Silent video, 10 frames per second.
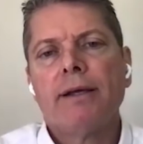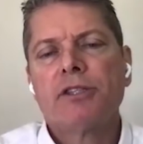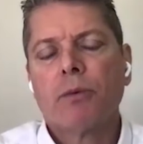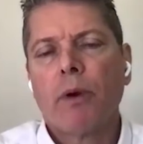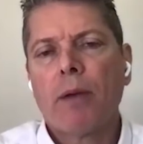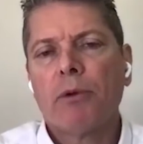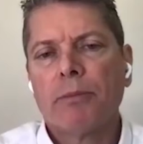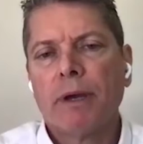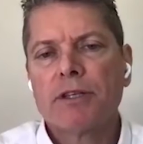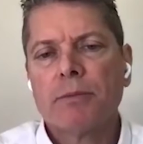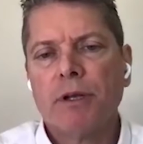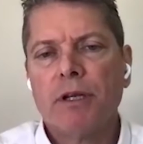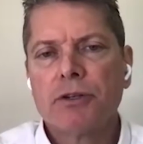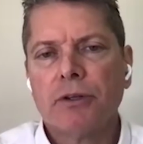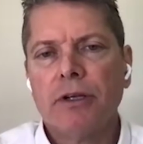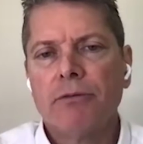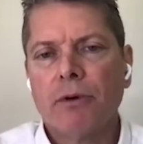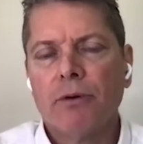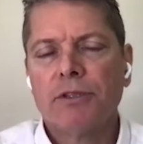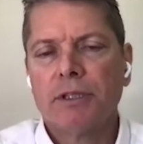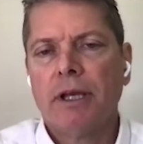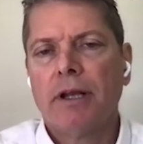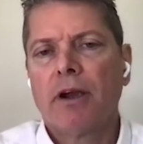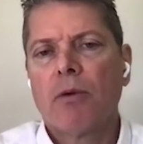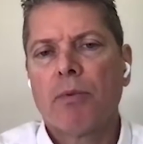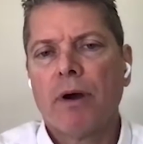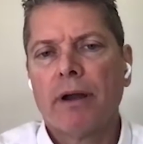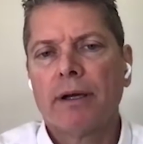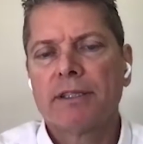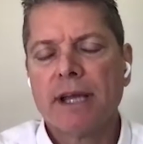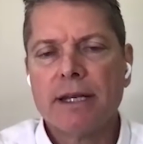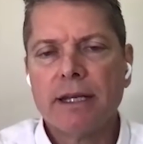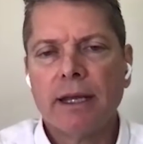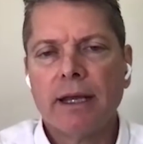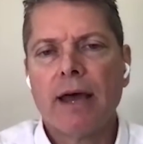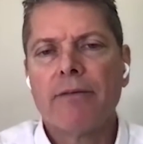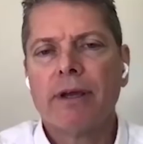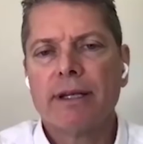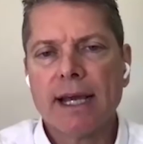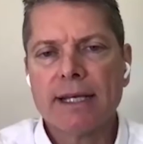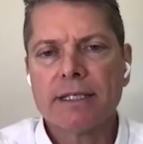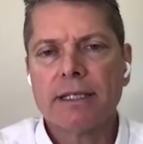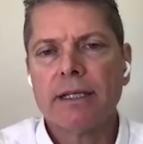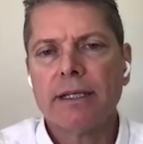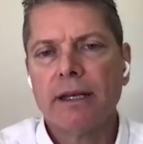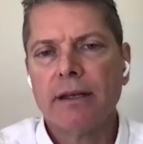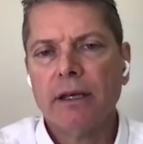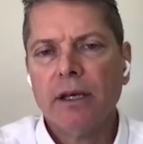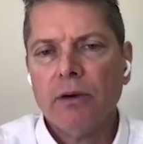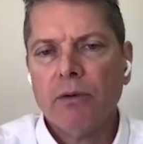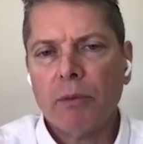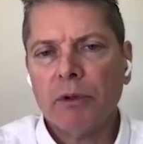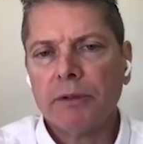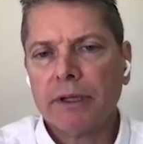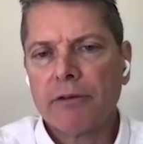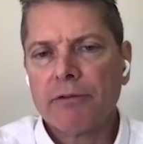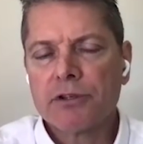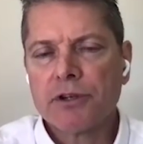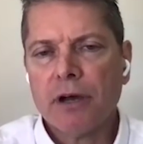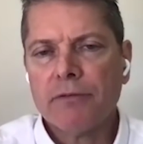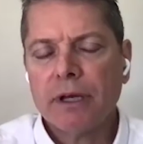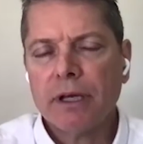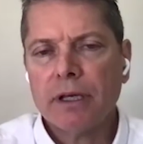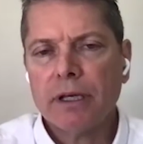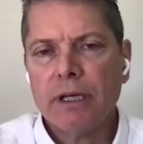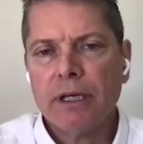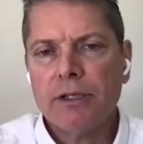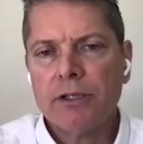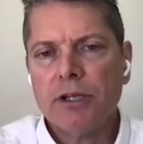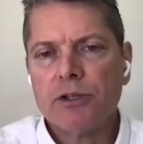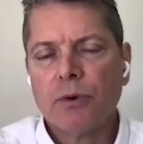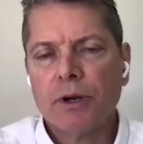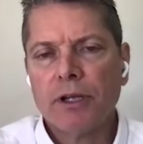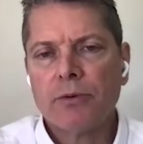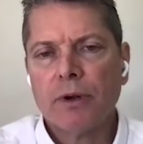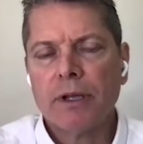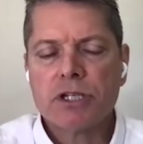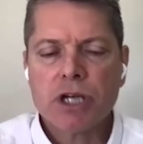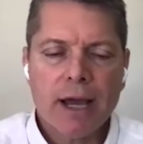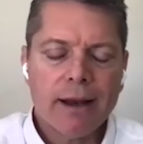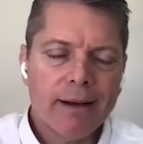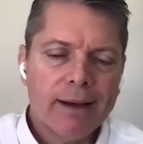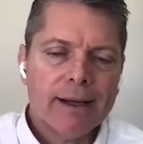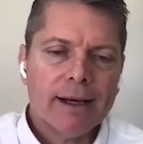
And so we were able to make some initial inroads in getting our product, sending it, having it tested, and we were able to get that first offtake in 2020 in China.